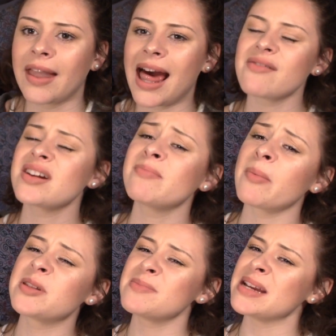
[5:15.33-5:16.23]
that haven't come
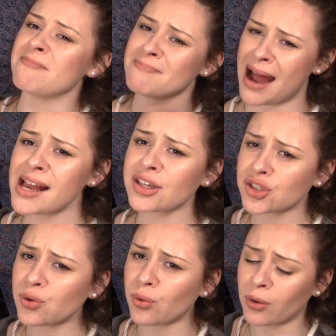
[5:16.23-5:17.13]
up to me in my
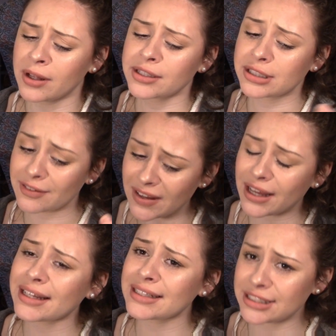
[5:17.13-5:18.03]
school to
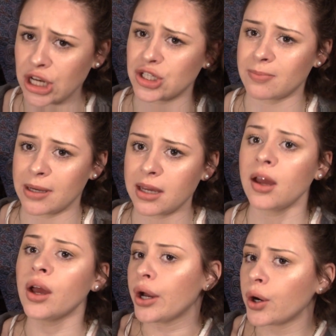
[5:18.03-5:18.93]
fucking touch me?
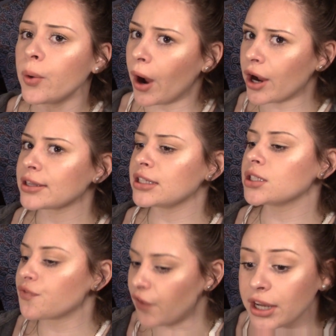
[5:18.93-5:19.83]
Who are
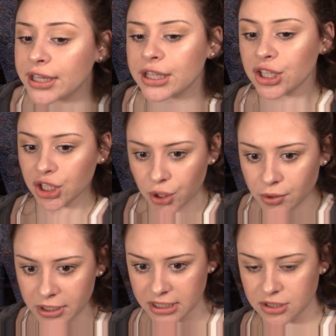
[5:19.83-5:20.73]
these fucking
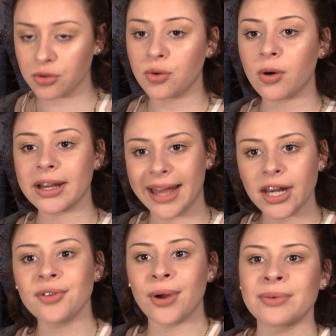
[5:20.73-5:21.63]
cuties who are
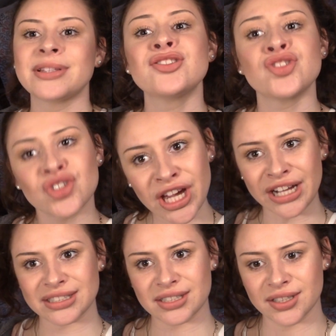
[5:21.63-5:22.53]
getting away with this
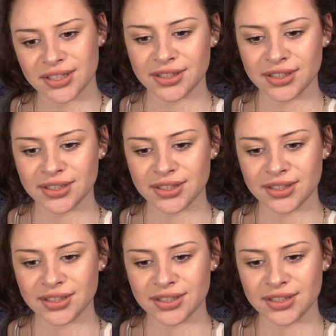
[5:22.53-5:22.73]
shit?